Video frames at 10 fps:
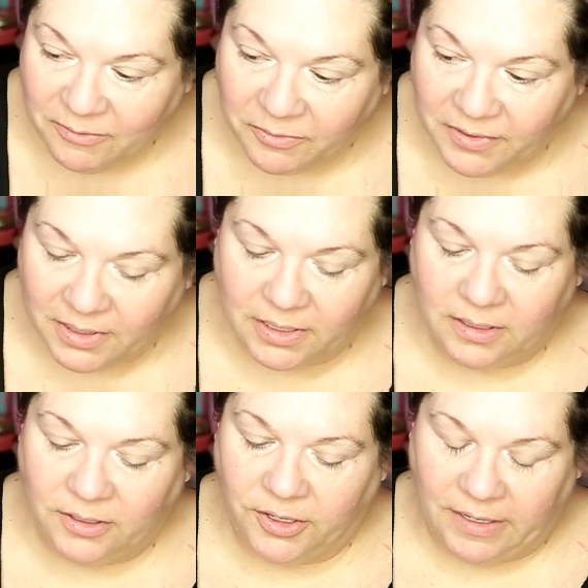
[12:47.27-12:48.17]
have a
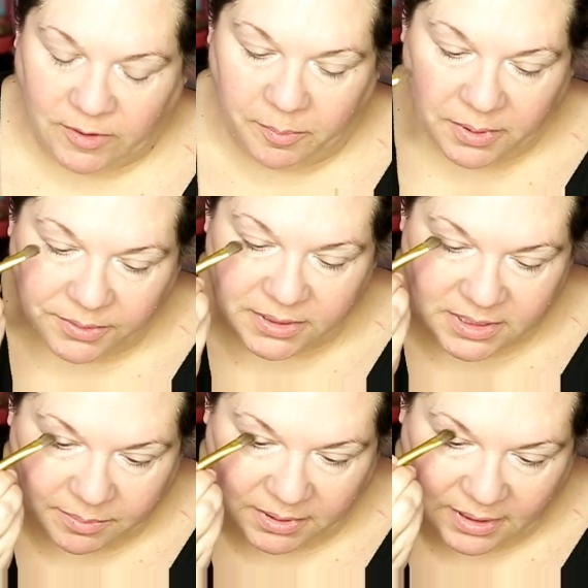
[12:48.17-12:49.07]
feeling they're going to have to build this
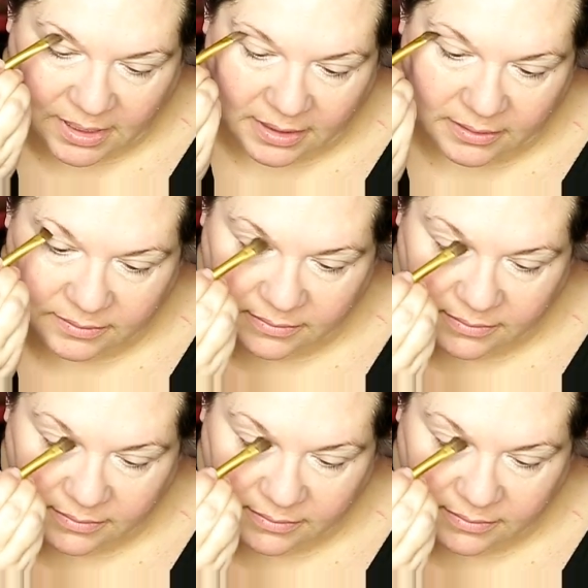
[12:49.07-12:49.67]
up a lot.